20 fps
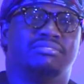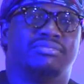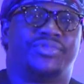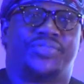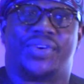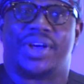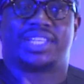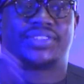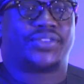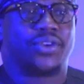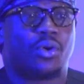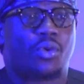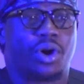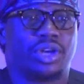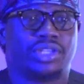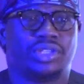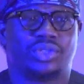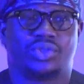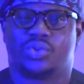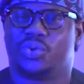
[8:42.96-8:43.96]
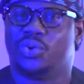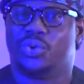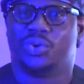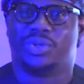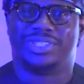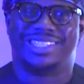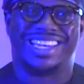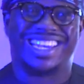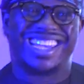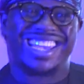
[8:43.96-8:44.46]
fast forward
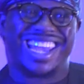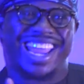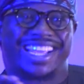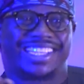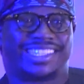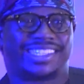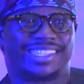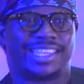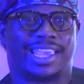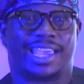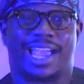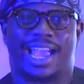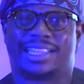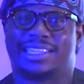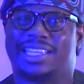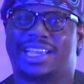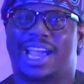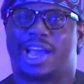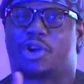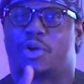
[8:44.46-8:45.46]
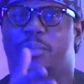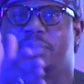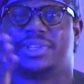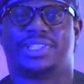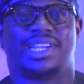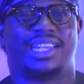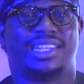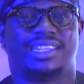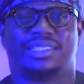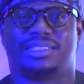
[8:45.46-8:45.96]
to the next year. I think I
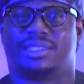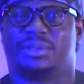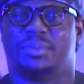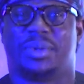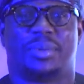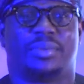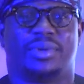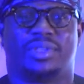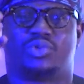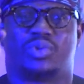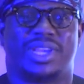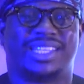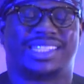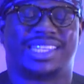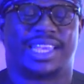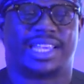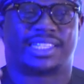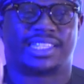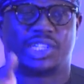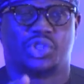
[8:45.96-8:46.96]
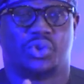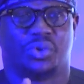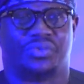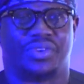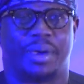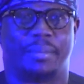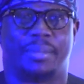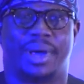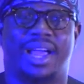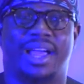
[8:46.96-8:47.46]
completed it maybe 2018
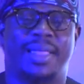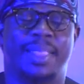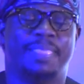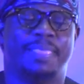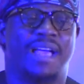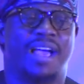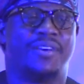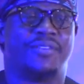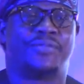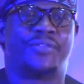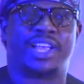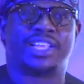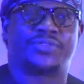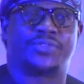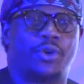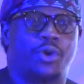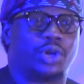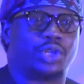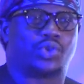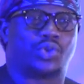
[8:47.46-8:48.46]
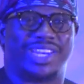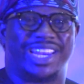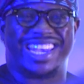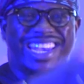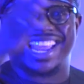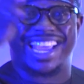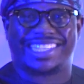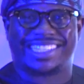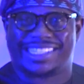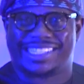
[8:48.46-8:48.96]
November. And fast forward to the
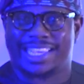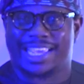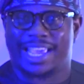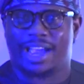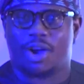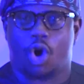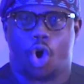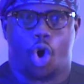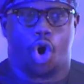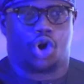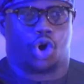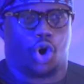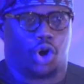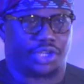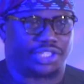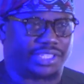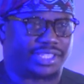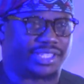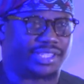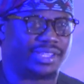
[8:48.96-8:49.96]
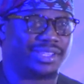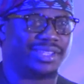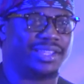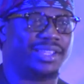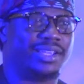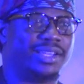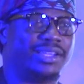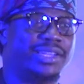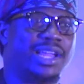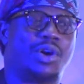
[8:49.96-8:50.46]
next year, August.
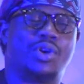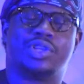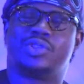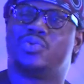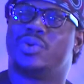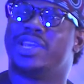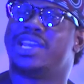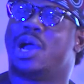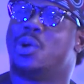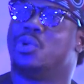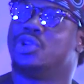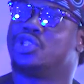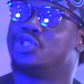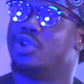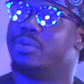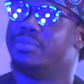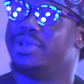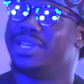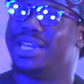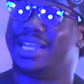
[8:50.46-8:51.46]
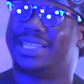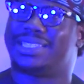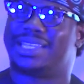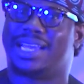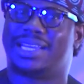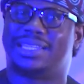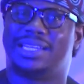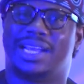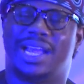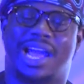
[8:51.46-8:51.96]
That was when I was
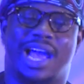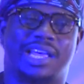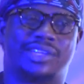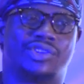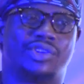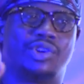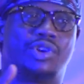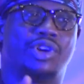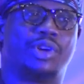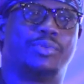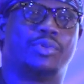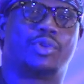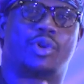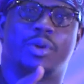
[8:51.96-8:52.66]
nominated as Honorable